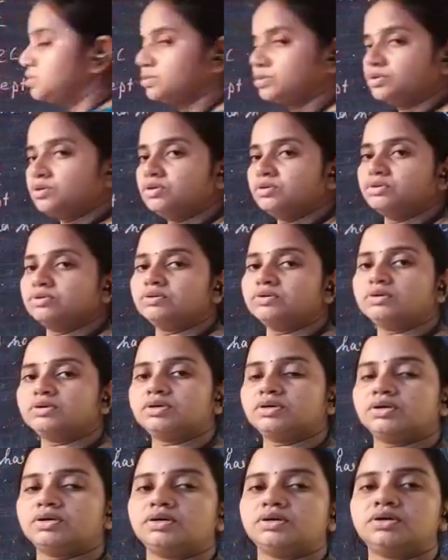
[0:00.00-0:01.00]

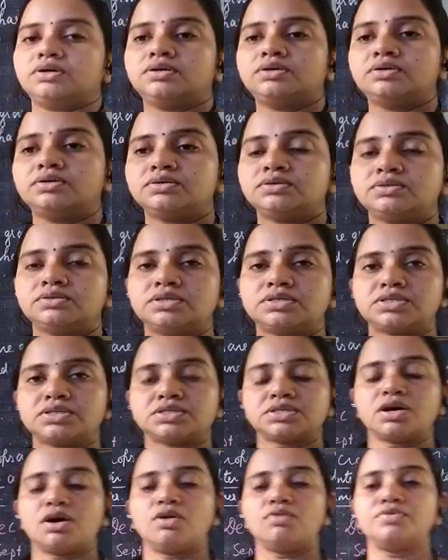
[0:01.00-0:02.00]
So this
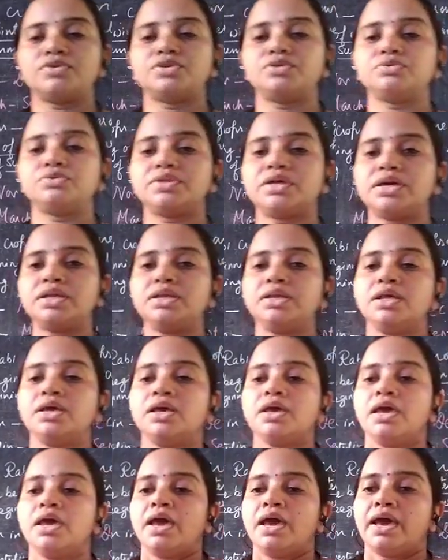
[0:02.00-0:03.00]
is how we do that.
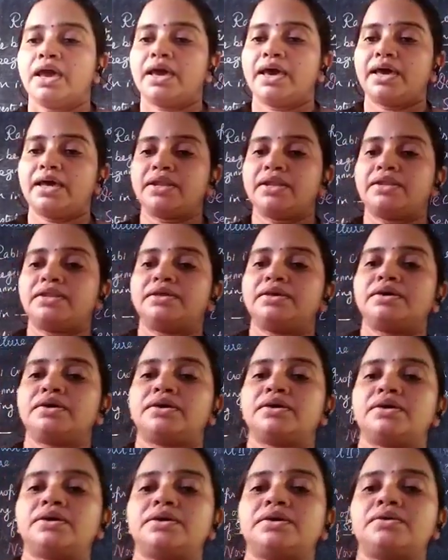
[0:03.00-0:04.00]

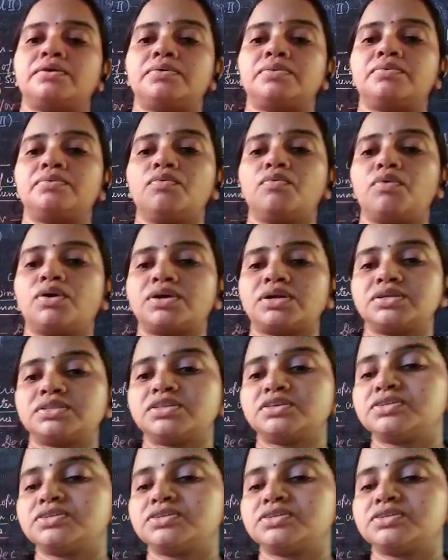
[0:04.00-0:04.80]
And what are